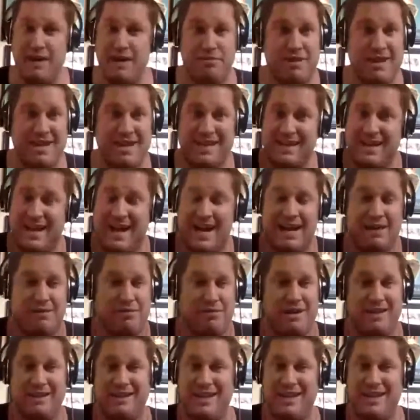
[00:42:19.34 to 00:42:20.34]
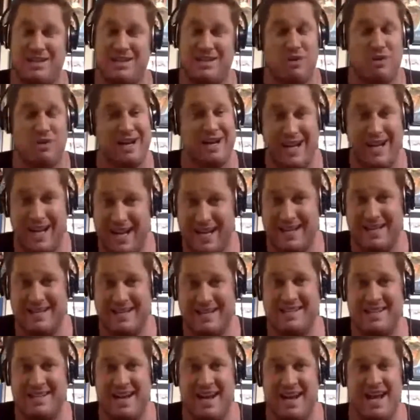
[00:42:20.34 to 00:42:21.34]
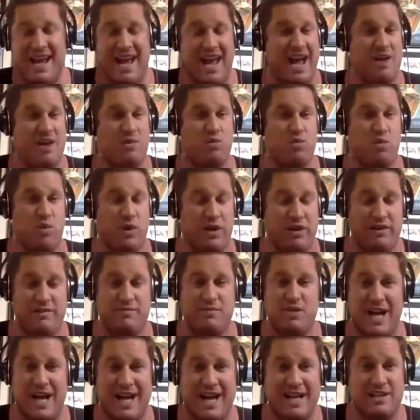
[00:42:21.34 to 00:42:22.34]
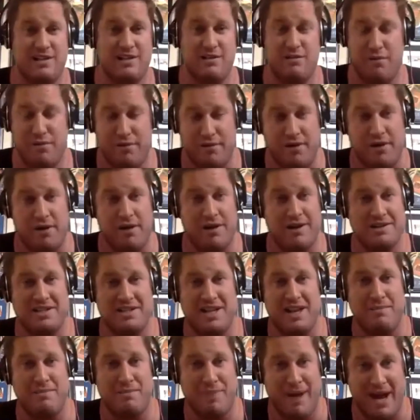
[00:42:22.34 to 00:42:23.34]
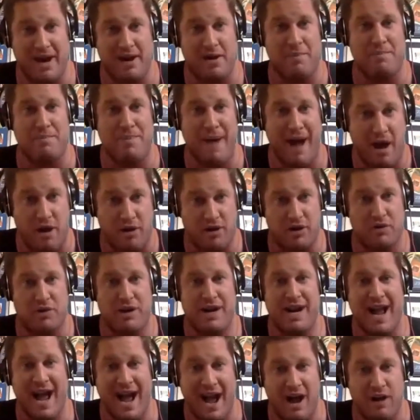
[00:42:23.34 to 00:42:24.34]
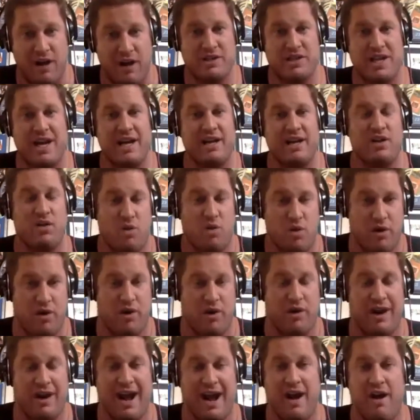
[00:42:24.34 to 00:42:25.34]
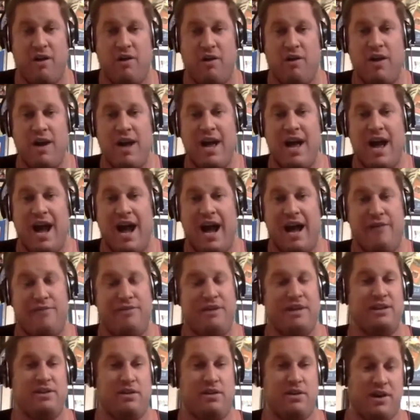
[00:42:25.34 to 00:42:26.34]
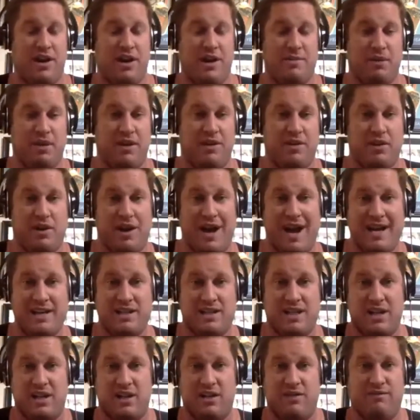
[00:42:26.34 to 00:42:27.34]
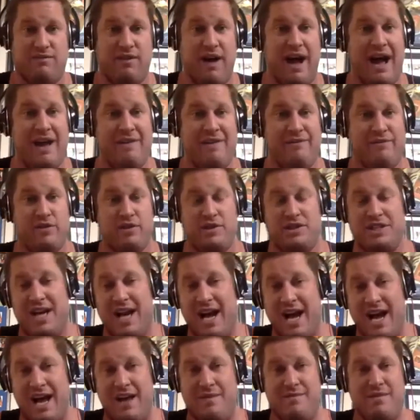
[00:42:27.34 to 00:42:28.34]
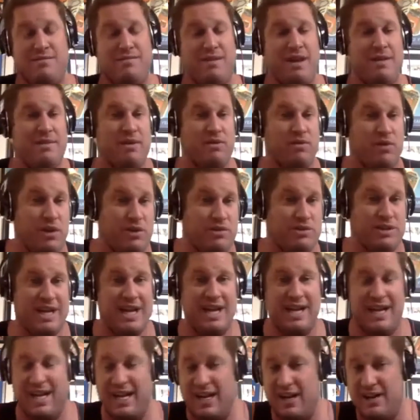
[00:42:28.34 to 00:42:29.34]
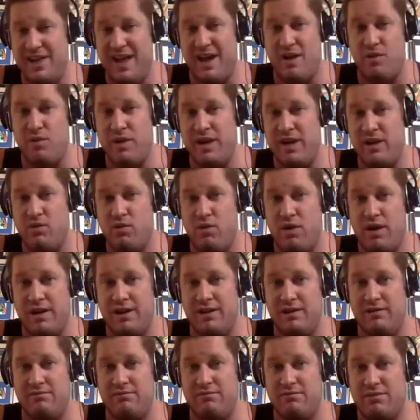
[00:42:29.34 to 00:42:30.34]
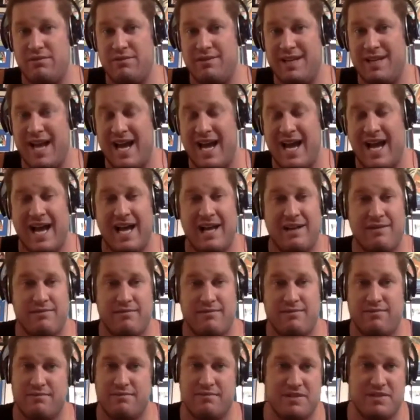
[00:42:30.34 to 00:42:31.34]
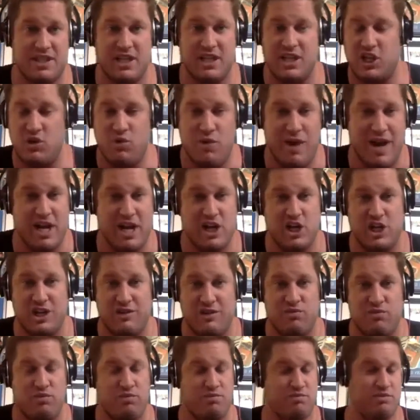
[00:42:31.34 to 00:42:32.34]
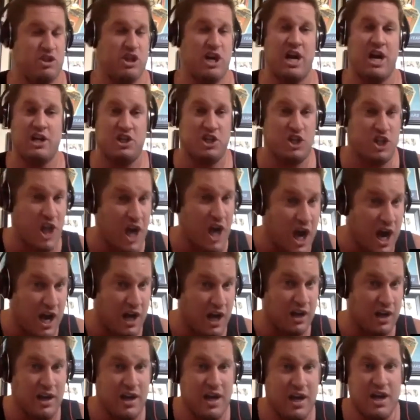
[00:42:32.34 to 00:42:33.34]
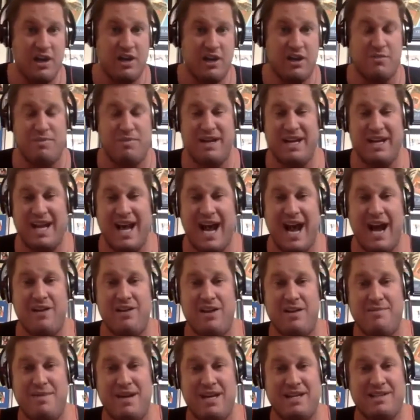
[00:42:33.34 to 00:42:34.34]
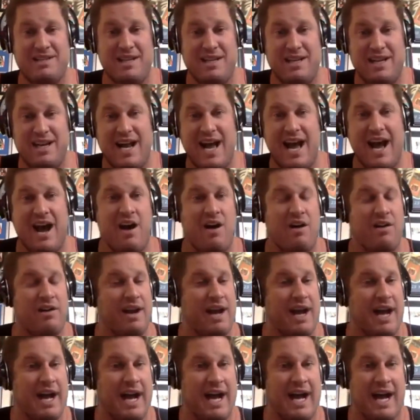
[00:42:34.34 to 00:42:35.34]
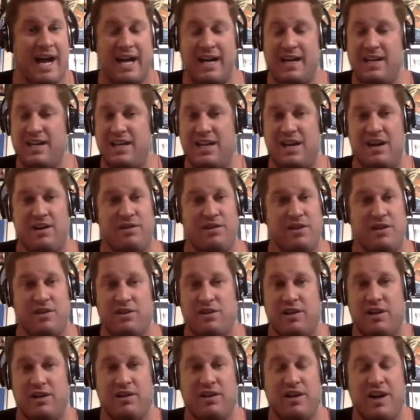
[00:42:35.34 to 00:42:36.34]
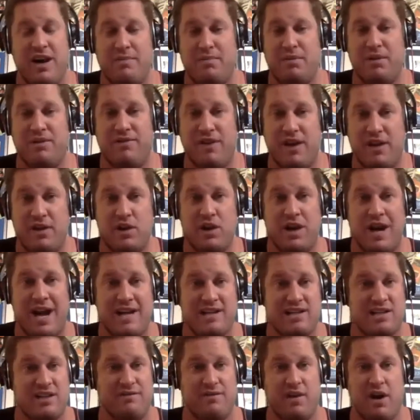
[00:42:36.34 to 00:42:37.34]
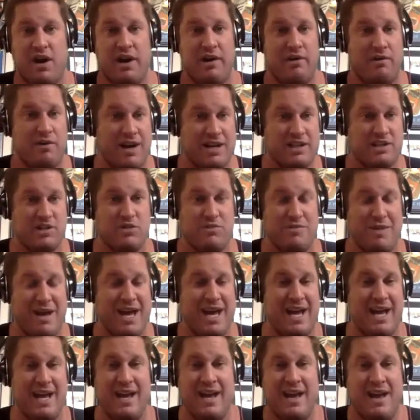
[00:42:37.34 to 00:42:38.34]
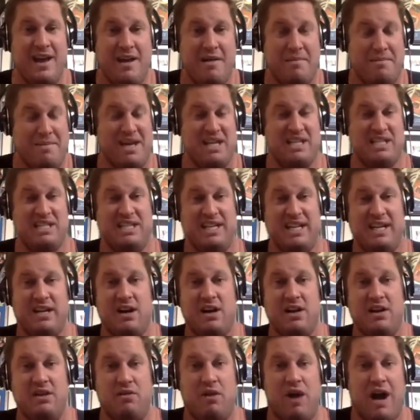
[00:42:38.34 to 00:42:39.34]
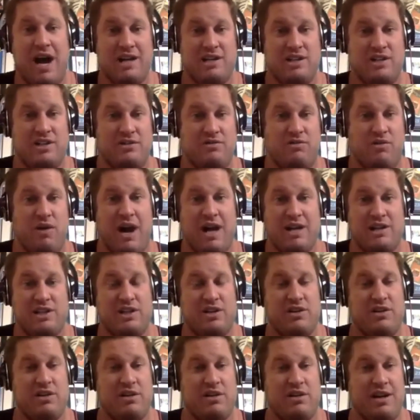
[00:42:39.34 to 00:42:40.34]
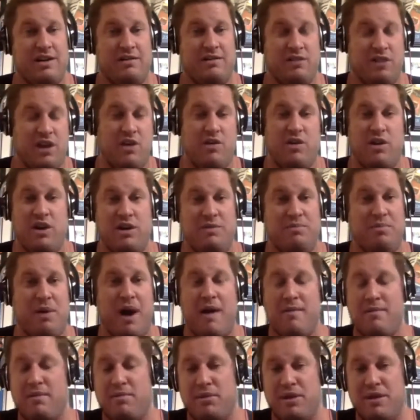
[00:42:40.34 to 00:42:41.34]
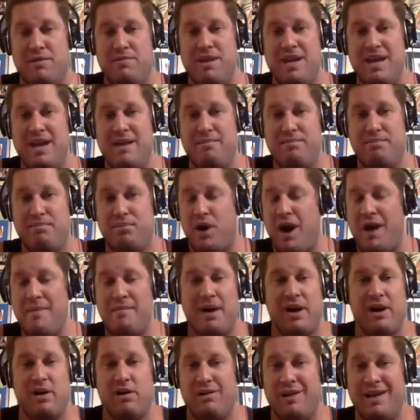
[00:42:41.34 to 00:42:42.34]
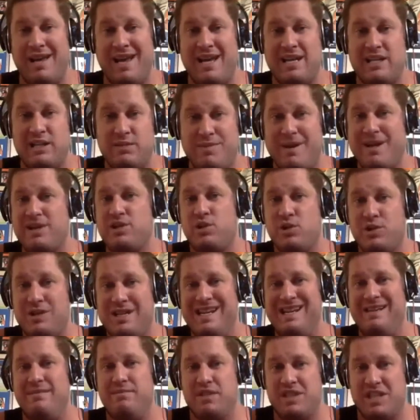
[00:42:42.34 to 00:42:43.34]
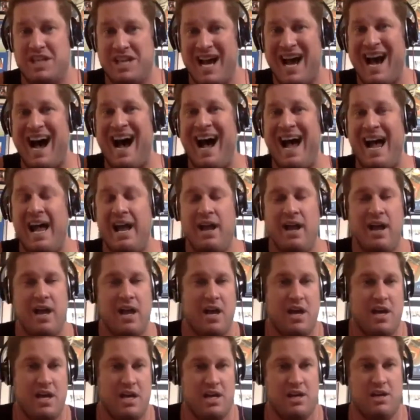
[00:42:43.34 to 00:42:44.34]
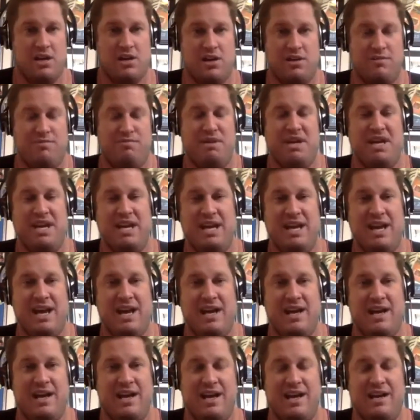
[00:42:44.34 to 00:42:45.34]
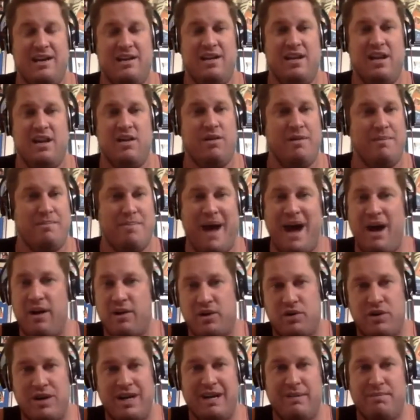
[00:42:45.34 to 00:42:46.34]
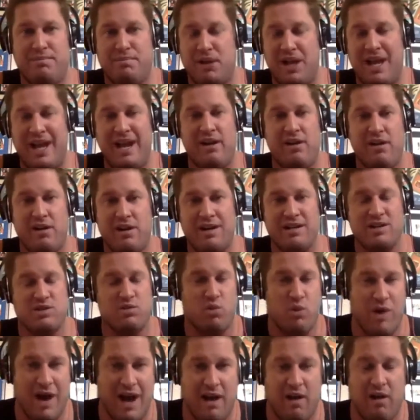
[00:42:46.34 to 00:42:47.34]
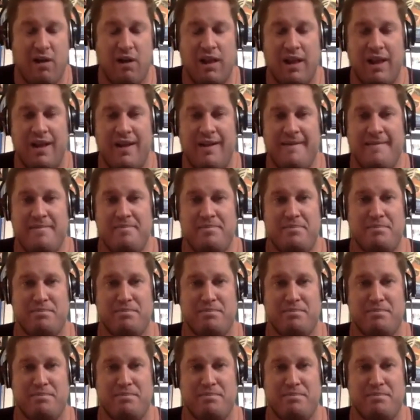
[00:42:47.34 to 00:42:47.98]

I think it, I think that's what it is. And William Jackson III is a better boundary outside corner. Now I think there are a couple other guys that could vie for time and maybe rotate in on that week one uh, situation. Josh Shaw could be a guy they mix in and out. Uh, you know, there, there are a couple of other guys. KeiVarae Russell may may stick on the ros- roster, and though he'd probably be a, primarily a special teams guy, he could be a, you know a boundary player as well.